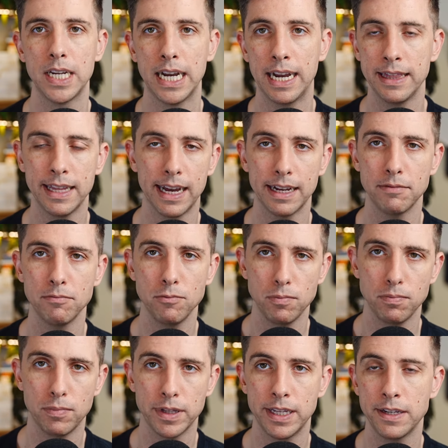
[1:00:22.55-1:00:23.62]
And then
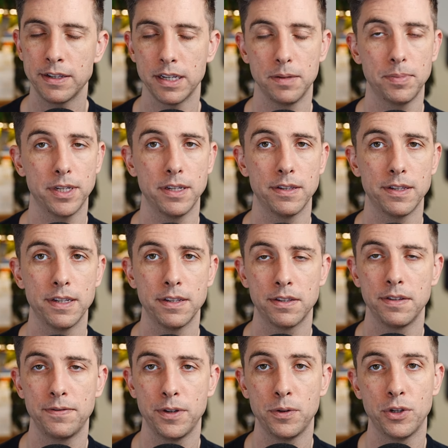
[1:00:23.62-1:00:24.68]
with these substances,
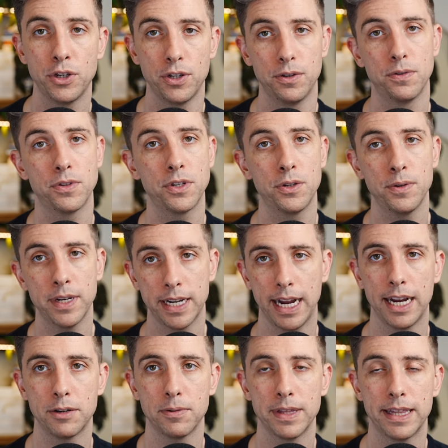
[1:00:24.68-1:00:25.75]
if you choose to
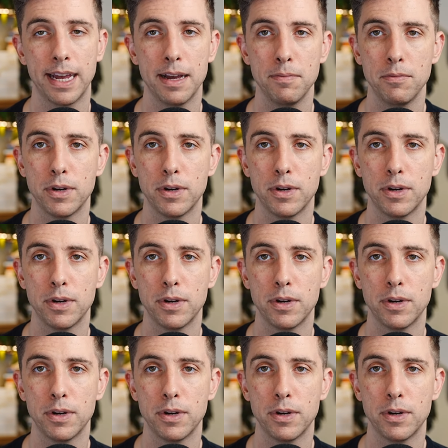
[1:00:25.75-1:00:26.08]
engage with them,